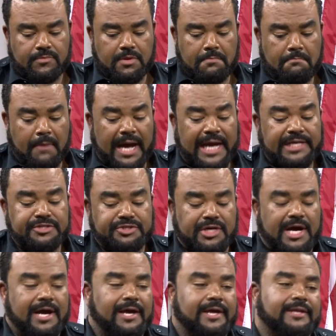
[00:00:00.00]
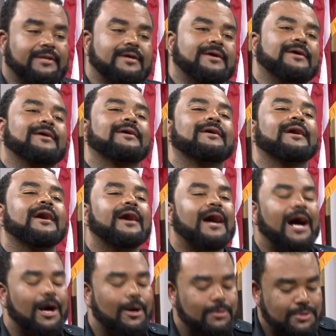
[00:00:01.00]
my job,
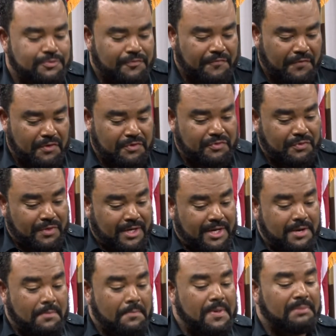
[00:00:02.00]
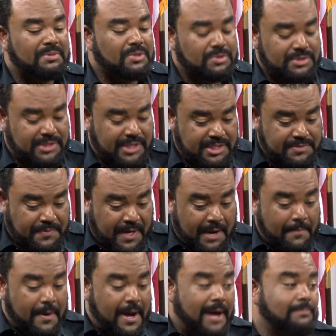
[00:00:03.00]
I always refer to it in a biblical sense, but
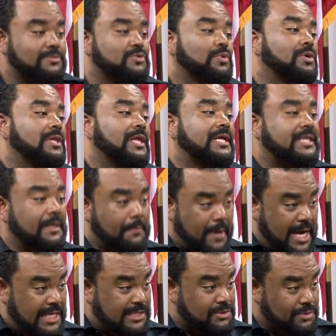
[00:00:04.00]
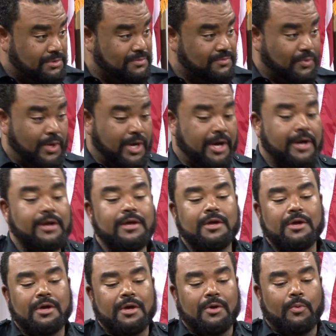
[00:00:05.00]
I'm sort of like the apostle, where
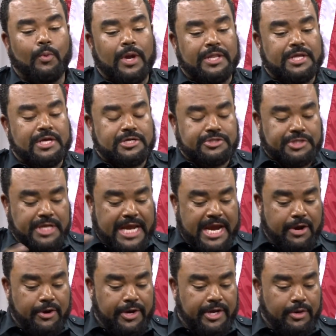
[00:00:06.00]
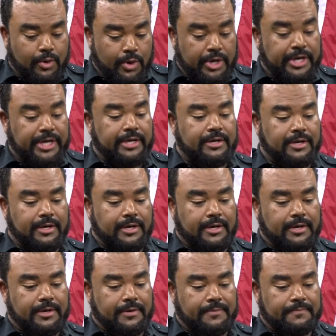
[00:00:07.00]
when there's an area or
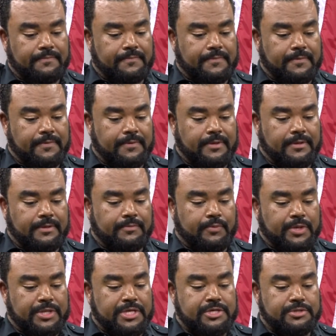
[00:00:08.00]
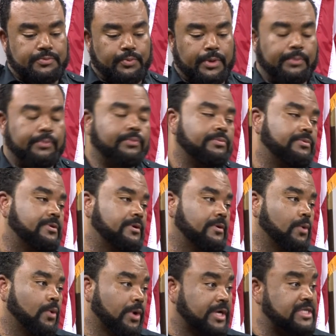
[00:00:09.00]
when the
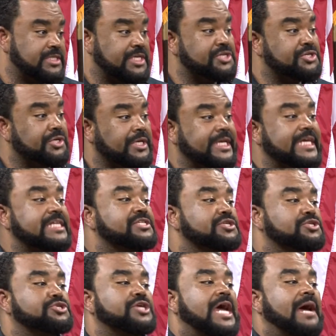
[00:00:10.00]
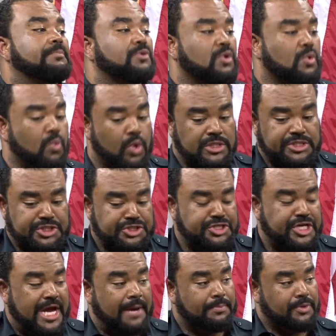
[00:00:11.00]
organization needs a chapter or wants a
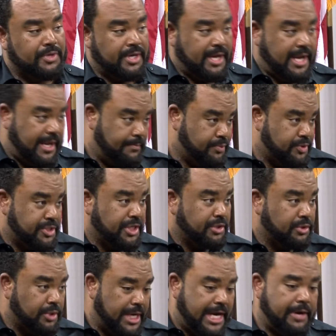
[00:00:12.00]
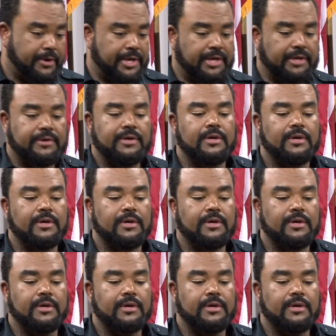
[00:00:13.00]
chapter in a particular area,